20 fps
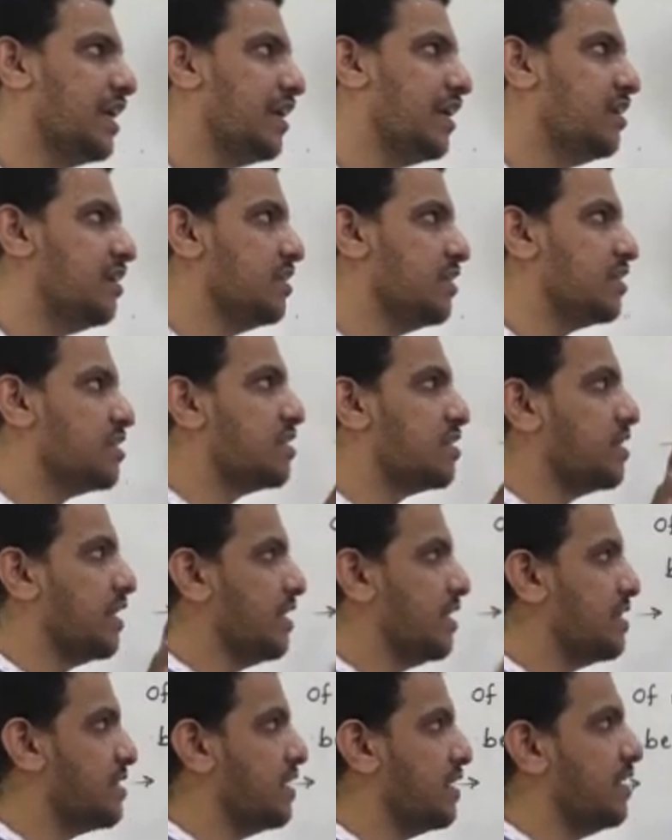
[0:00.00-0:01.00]
hand is
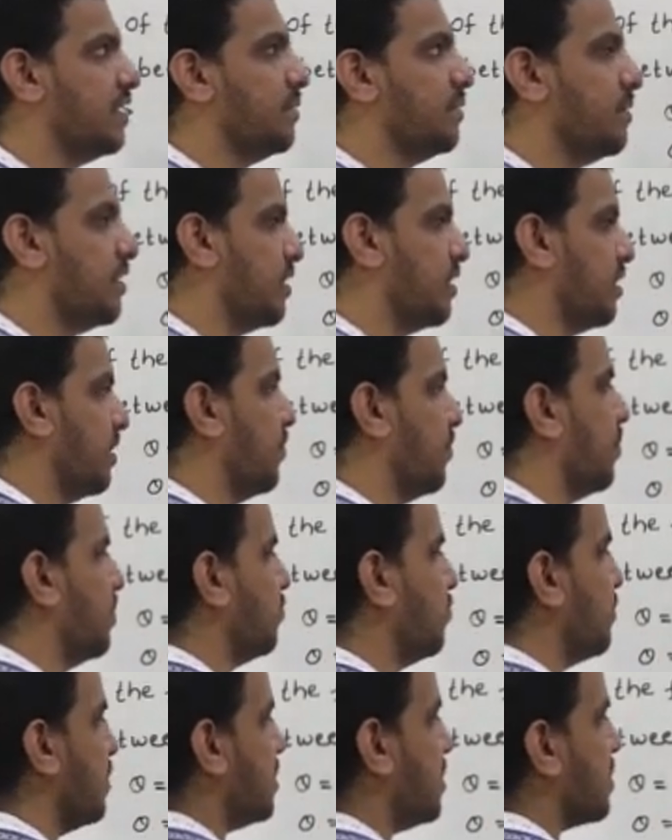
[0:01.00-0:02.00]
10 centimeter
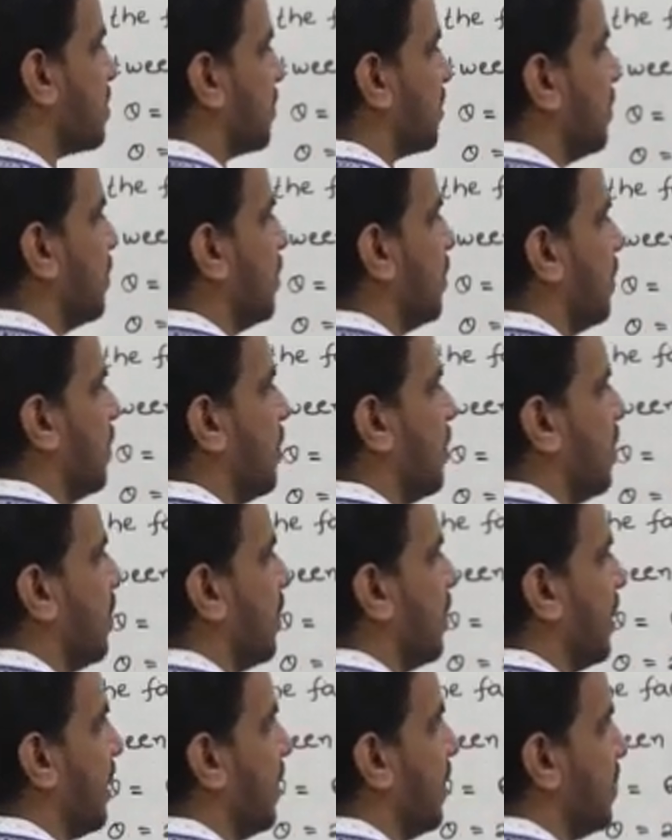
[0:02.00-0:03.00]
given, means
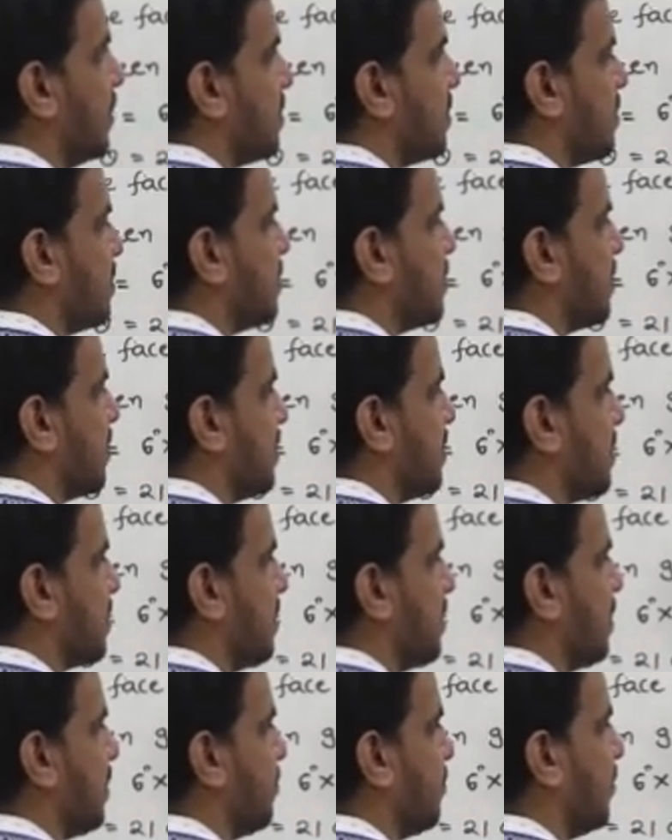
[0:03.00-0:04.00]
radius is 10
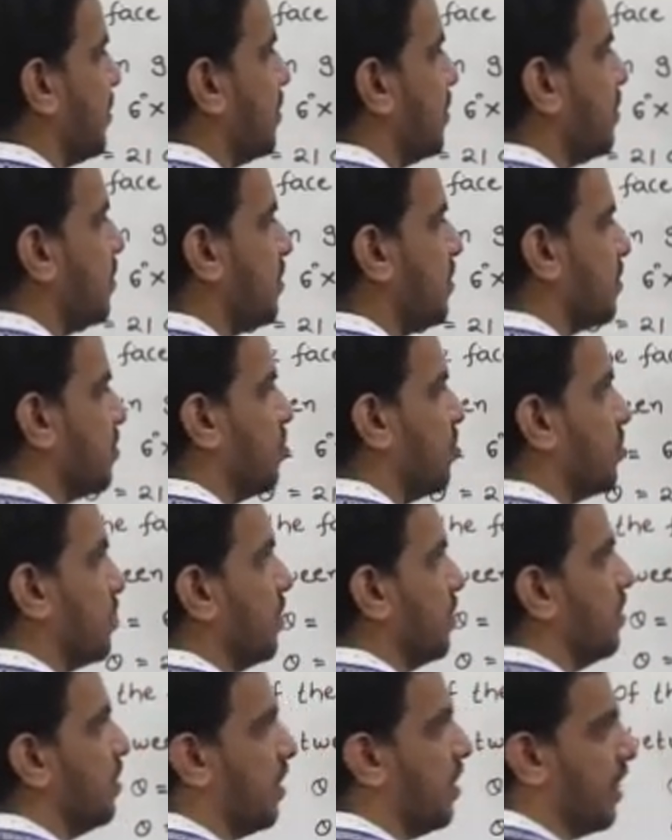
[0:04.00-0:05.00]
centimeter.
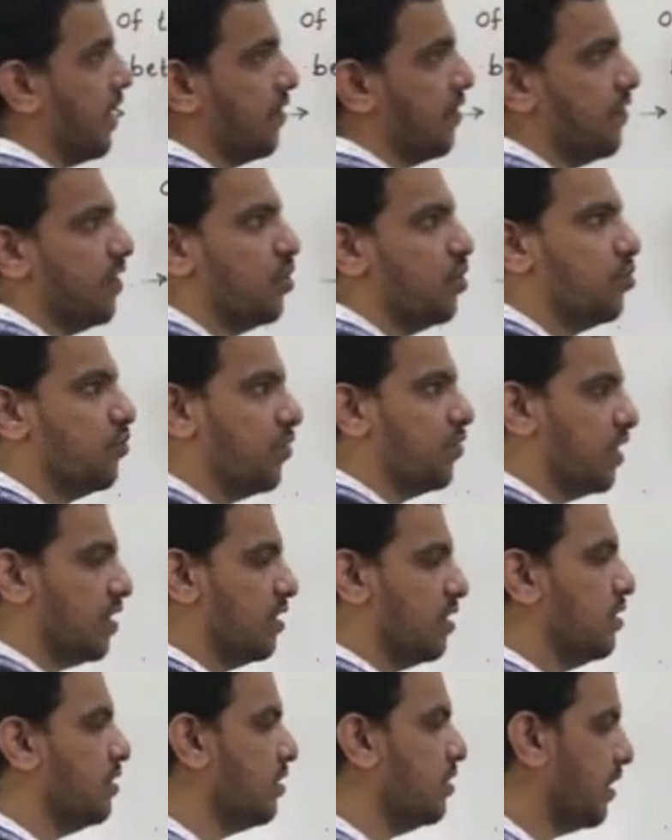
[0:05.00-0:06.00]
Okay, and we have to
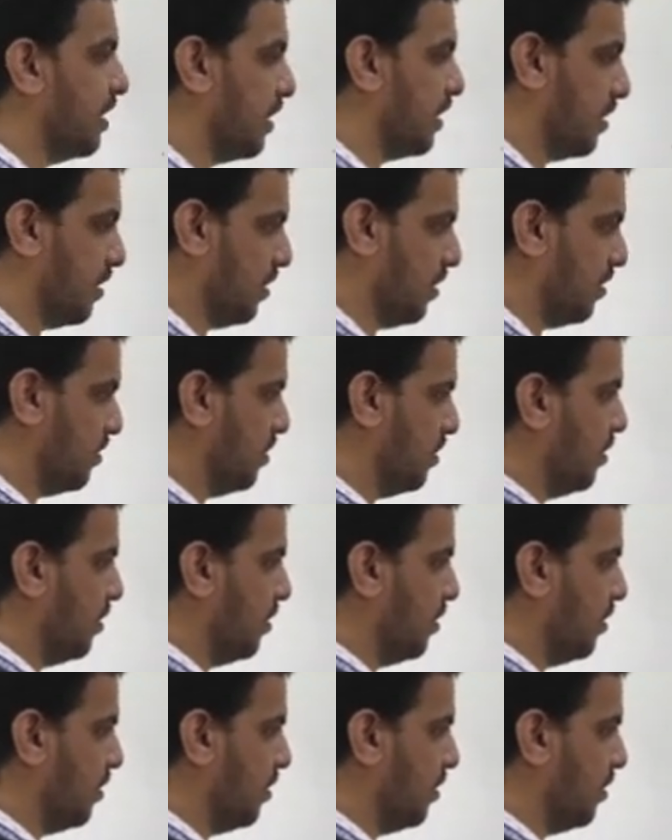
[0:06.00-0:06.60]
find the area.